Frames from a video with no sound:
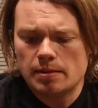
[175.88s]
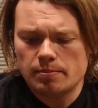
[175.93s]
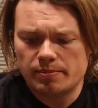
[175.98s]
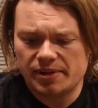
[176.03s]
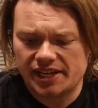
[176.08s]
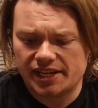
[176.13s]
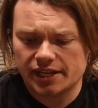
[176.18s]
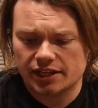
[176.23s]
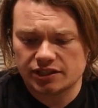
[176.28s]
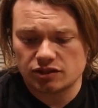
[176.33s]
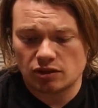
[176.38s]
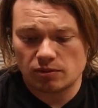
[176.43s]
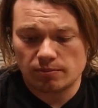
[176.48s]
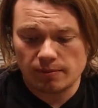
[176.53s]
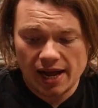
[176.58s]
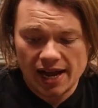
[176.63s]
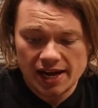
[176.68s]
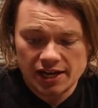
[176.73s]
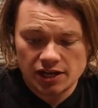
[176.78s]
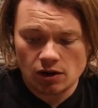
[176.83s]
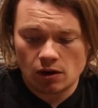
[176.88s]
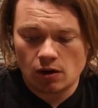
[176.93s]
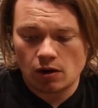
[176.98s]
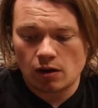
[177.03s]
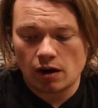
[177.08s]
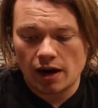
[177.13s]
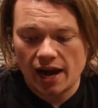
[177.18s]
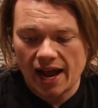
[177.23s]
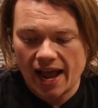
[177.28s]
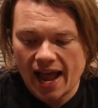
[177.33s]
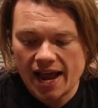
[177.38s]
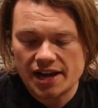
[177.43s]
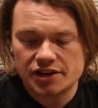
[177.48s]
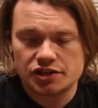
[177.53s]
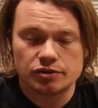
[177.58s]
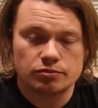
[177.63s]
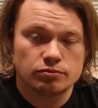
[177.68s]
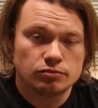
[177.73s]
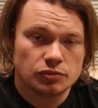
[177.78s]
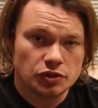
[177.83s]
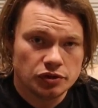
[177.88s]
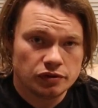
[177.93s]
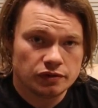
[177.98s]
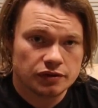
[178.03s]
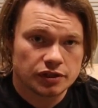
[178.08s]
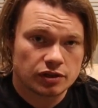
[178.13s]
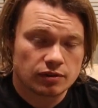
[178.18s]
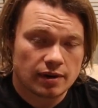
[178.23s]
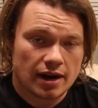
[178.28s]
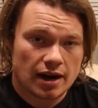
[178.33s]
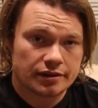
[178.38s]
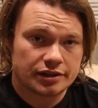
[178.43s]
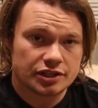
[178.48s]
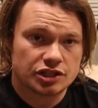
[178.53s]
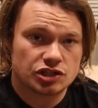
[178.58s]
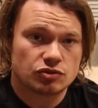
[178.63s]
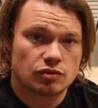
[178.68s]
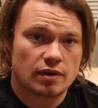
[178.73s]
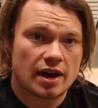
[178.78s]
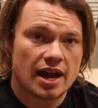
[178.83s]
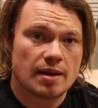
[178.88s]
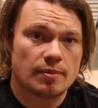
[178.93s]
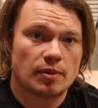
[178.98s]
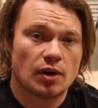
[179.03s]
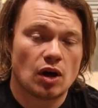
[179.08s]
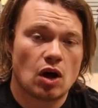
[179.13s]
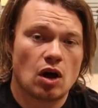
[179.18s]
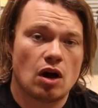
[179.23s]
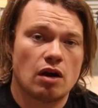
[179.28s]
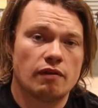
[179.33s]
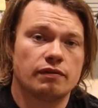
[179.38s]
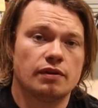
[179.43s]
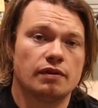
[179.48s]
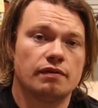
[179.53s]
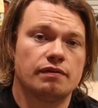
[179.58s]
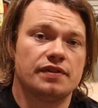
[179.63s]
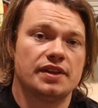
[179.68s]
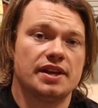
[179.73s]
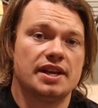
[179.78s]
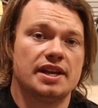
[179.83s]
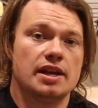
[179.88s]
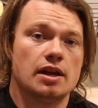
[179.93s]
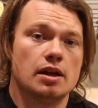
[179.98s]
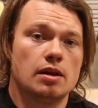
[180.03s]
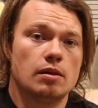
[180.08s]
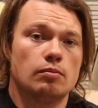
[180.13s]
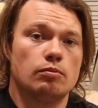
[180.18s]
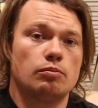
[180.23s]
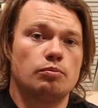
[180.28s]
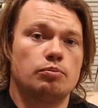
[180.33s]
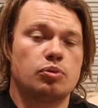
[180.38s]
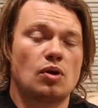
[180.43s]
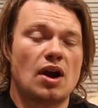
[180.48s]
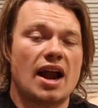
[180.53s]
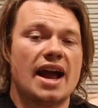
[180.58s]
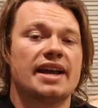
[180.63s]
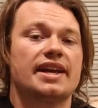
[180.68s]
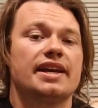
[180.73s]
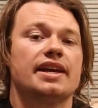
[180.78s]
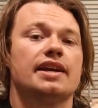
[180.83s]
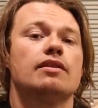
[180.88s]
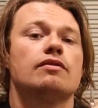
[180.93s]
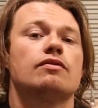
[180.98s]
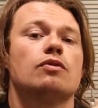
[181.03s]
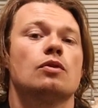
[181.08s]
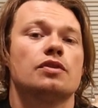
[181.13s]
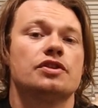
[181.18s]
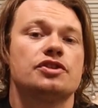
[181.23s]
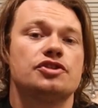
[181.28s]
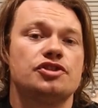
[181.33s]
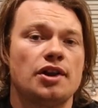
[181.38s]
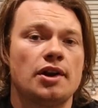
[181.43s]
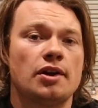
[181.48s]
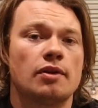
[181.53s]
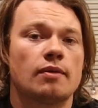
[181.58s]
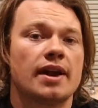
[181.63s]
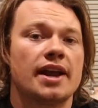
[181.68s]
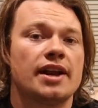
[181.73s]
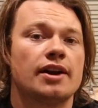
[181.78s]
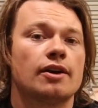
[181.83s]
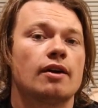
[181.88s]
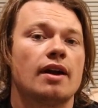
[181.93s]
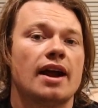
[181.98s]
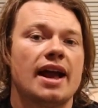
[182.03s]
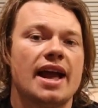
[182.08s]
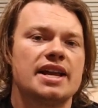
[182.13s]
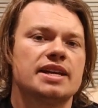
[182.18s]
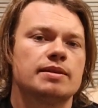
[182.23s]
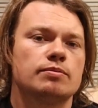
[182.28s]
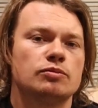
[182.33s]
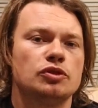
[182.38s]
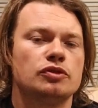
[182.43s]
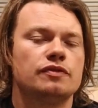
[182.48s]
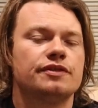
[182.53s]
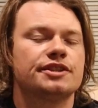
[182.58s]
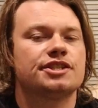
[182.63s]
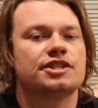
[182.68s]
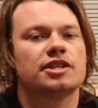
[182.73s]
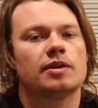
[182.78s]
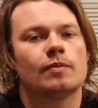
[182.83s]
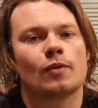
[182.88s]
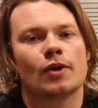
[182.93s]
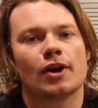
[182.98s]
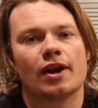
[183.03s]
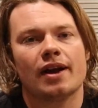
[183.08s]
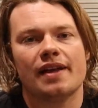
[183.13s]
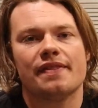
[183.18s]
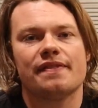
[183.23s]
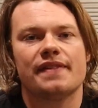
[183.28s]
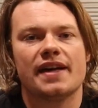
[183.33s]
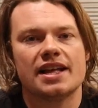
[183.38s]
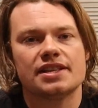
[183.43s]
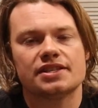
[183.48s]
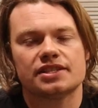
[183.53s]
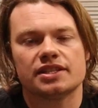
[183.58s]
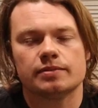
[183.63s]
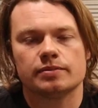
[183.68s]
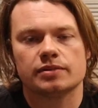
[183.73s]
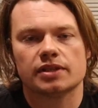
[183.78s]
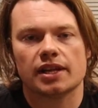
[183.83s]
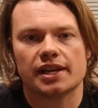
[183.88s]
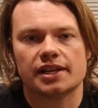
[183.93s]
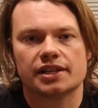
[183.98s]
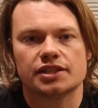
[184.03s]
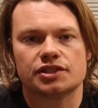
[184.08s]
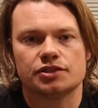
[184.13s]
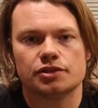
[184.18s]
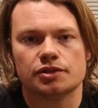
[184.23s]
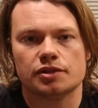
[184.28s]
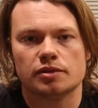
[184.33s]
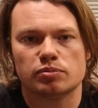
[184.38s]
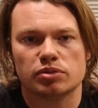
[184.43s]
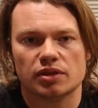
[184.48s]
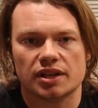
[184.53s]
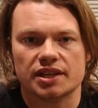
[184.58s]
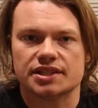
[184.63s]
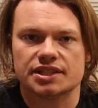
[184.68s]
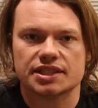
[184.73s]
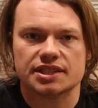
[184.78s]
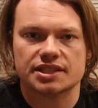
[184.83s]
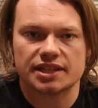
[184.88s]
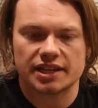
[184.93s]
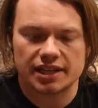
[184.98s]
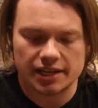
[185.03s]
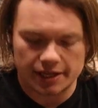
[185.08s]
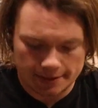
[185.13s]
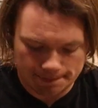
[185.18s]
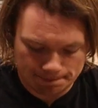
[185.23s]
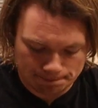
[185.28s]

because on my car I had to move the grounding strap off of the bracket for the generator. I had to move it somewhere, and that seemed like as good a place as any.